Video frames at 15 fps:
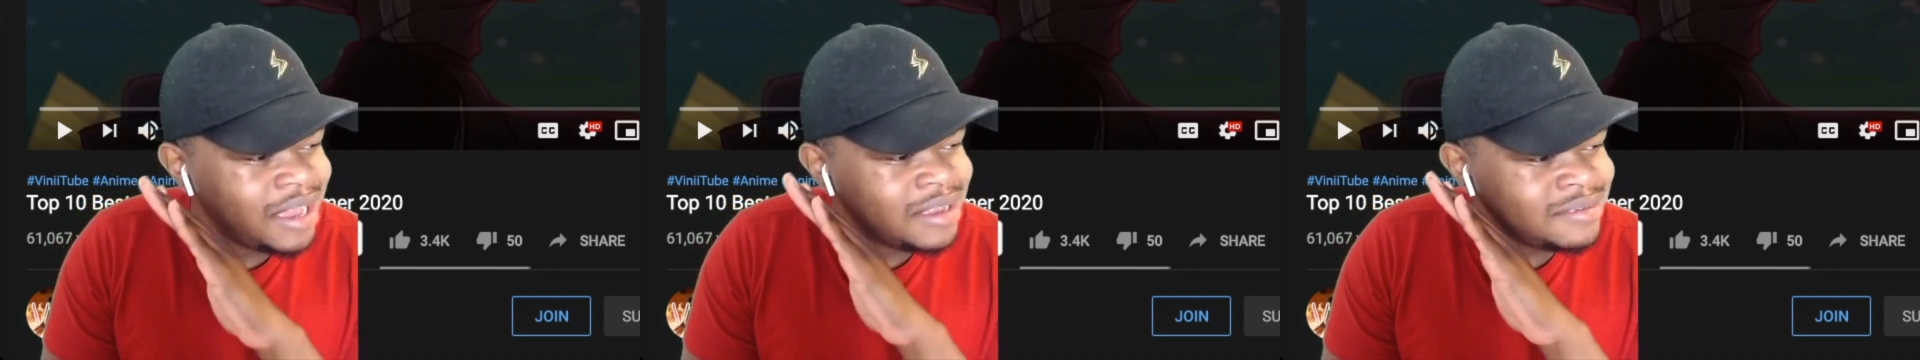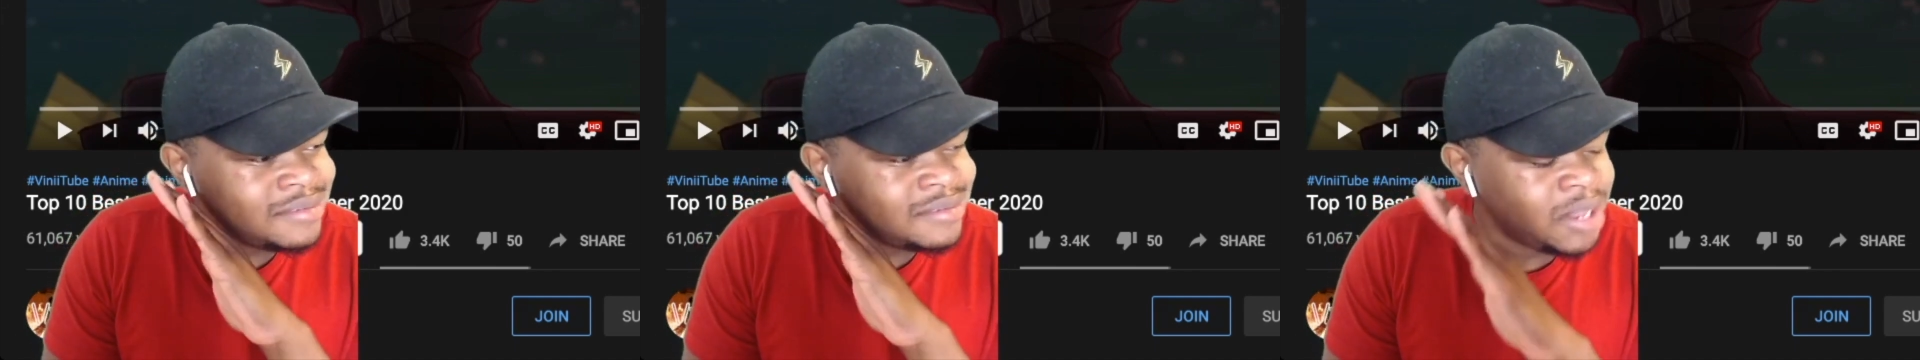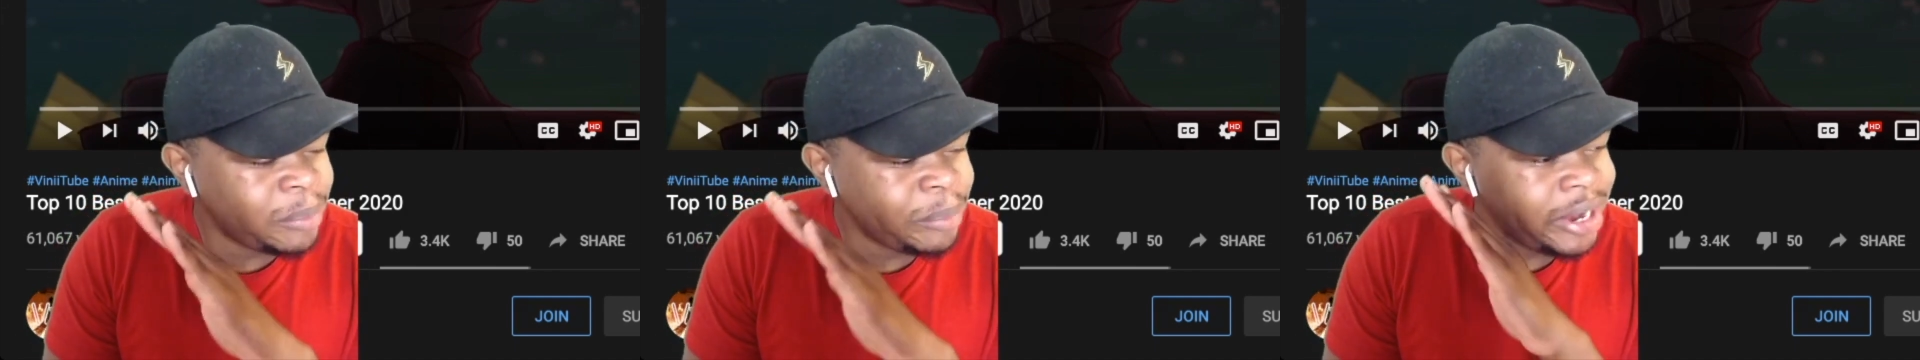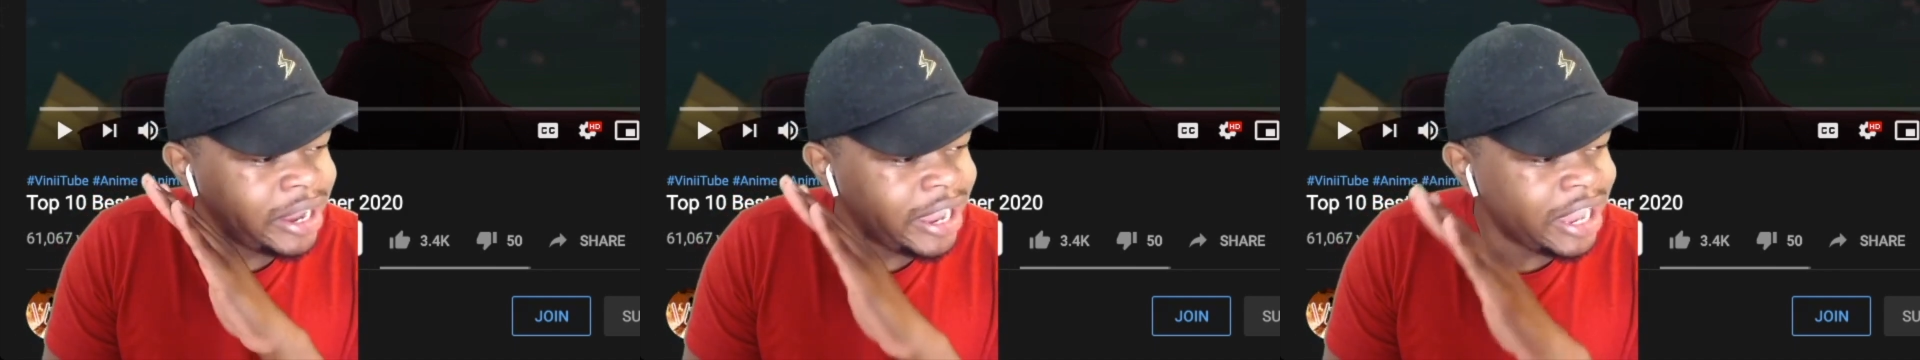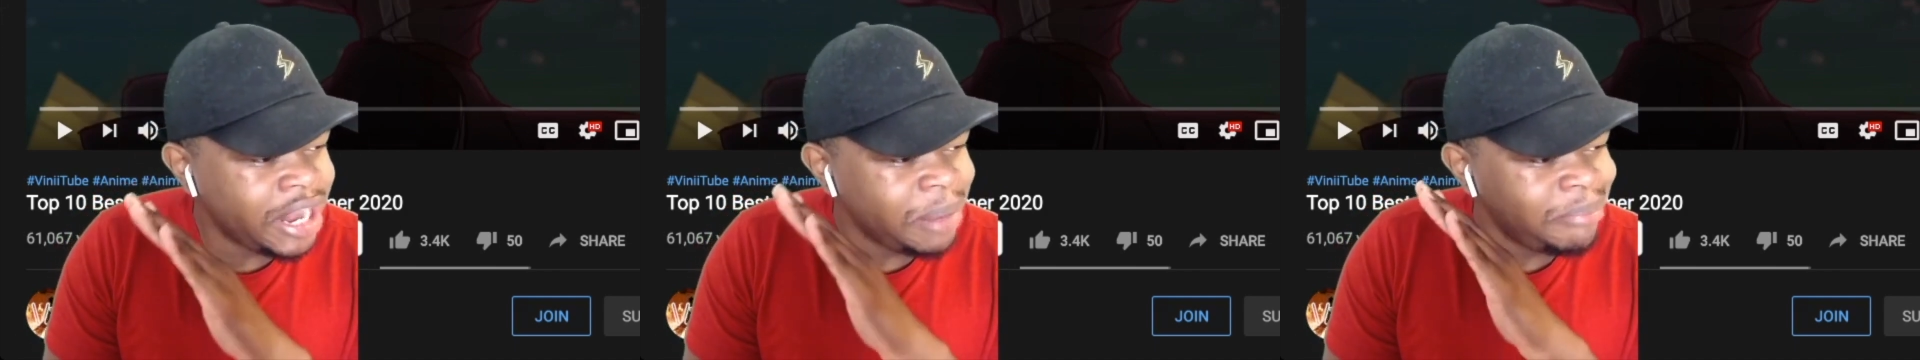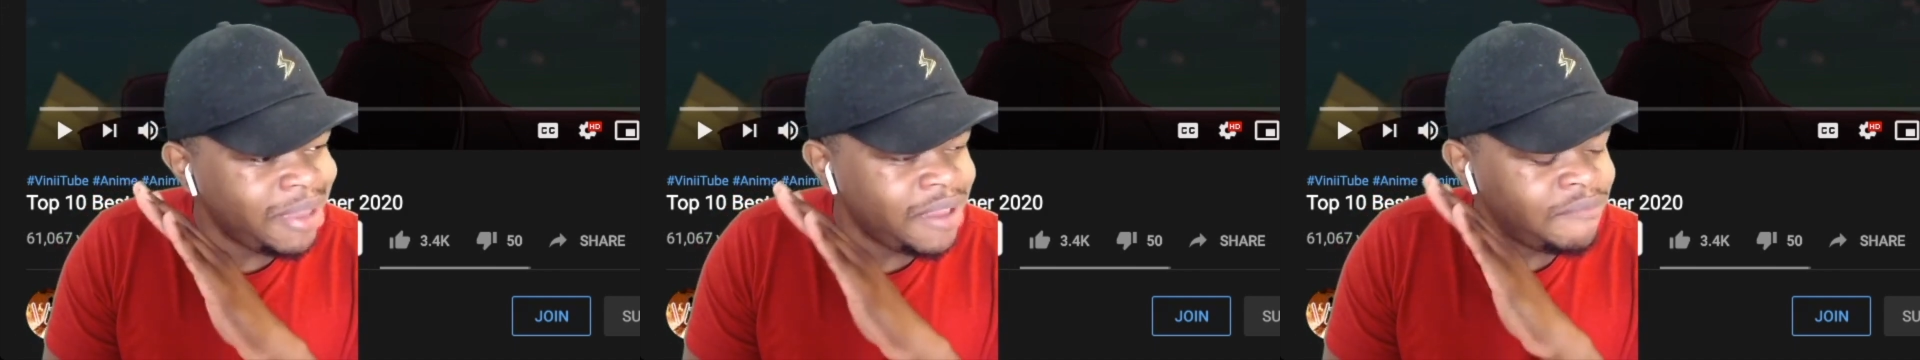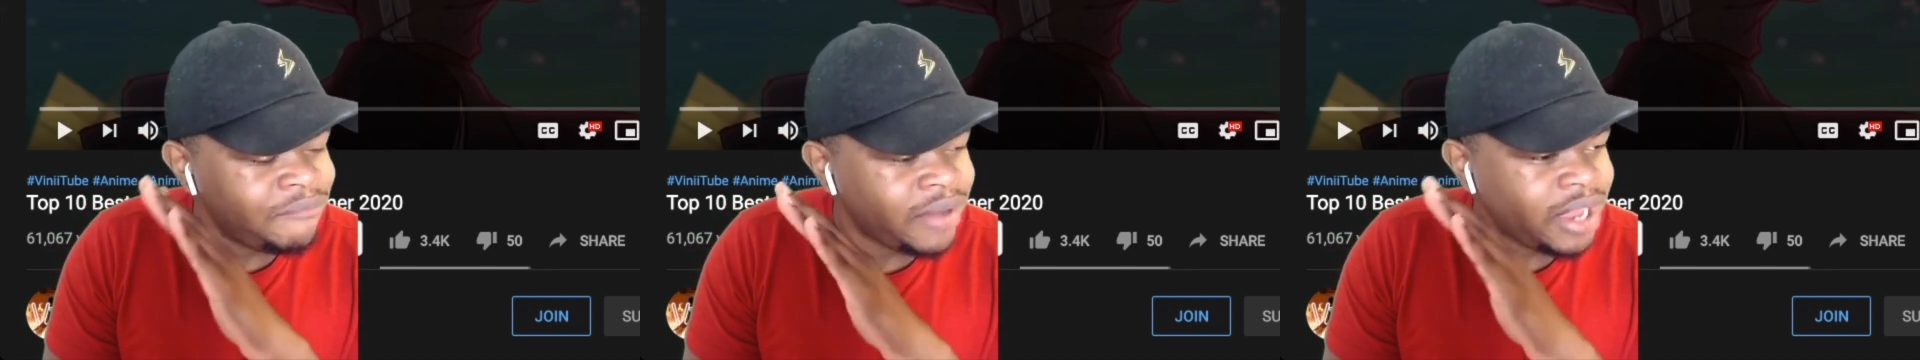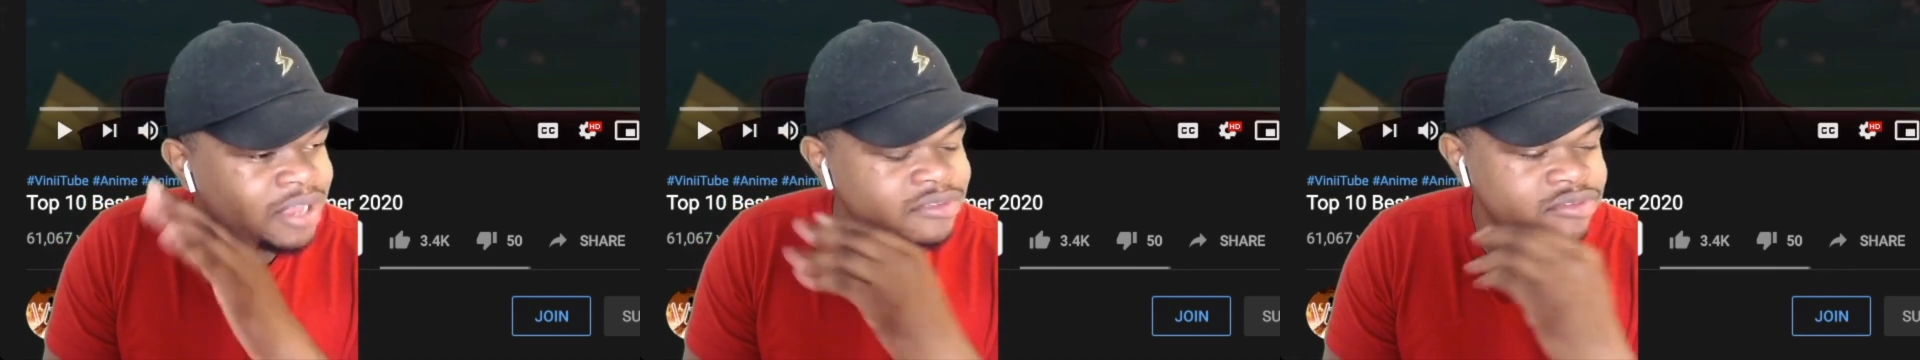summer anime
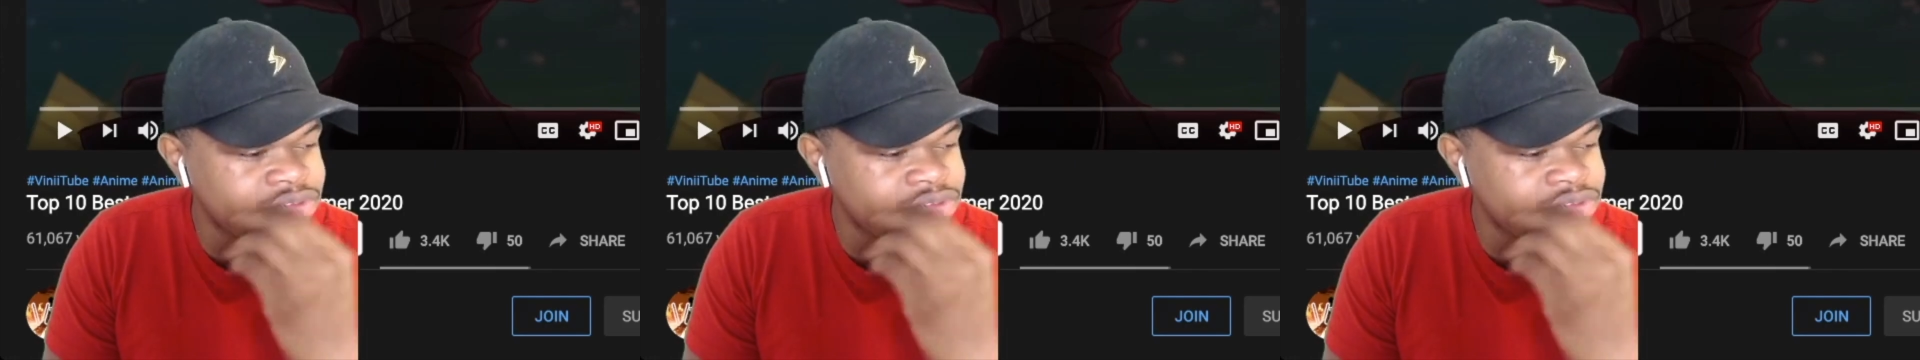fights,